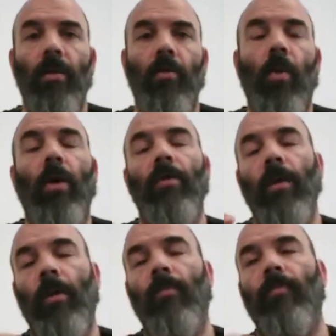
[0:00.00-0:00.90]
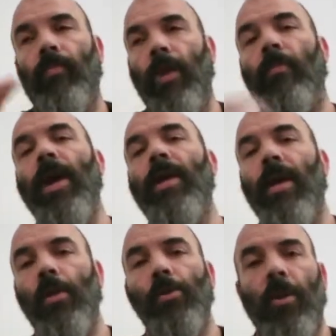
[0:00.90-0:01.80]
Well, in my
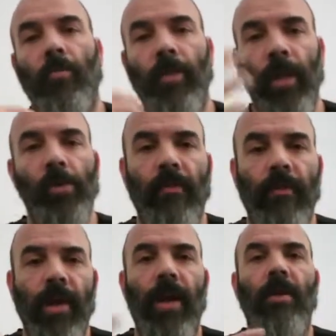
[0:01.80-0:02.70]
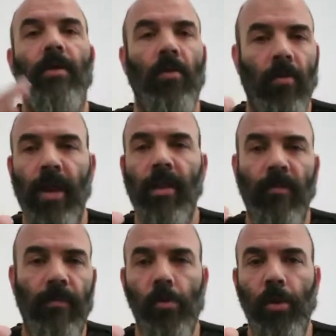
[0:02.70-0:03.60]
case, it'll plate solve again, correct if
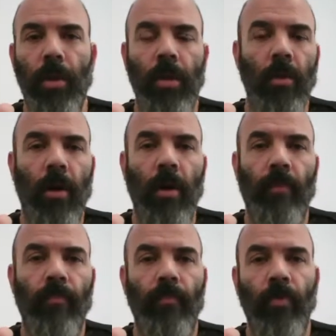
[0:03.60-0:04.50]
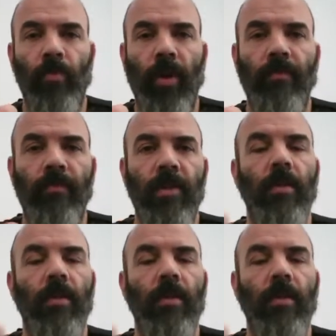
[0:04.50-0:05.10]
there was any drift,